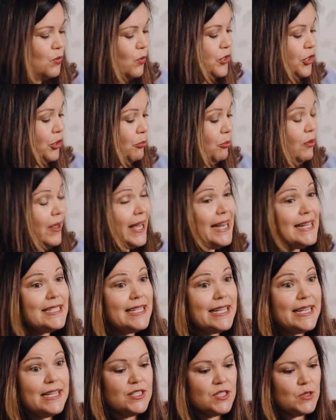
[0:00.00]
when you're
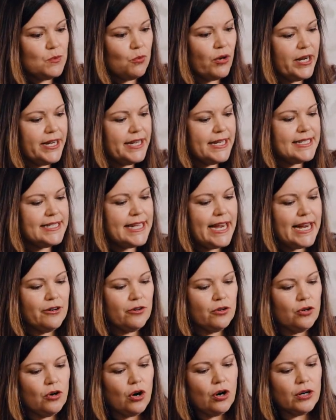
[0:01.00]
planting spring
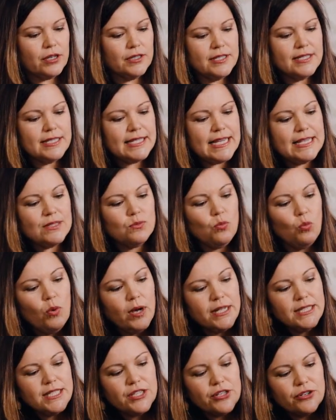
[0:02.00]
container gardens is
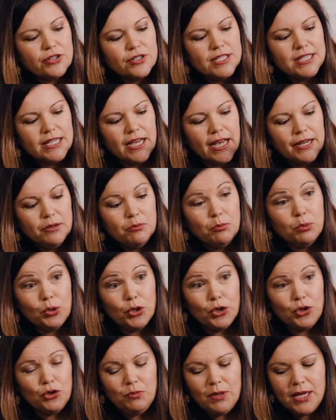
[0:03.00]
once they're done
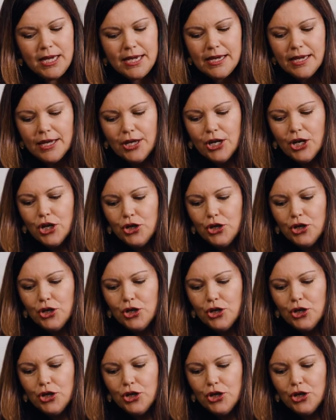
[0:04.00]
blooming,